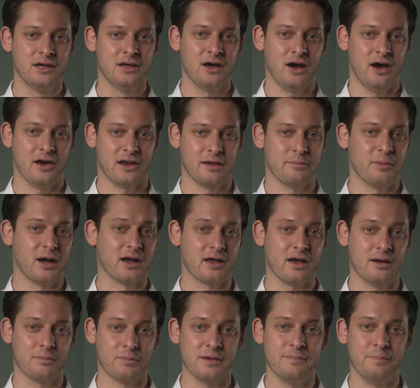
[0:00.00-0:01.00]
on a
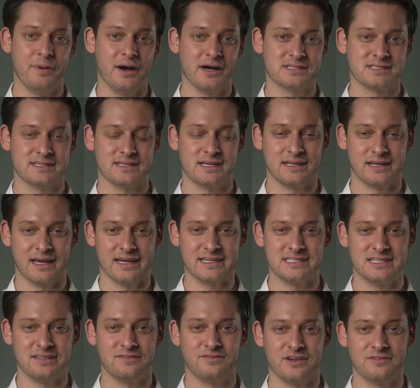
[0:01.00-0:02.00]
Montgomery bus in
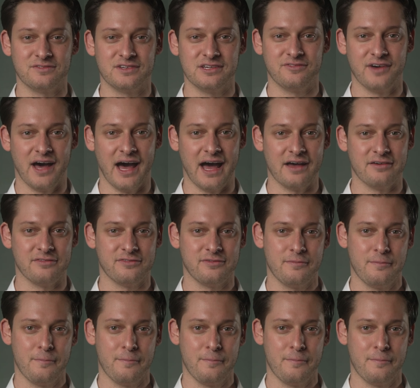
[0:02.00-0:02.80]
1955.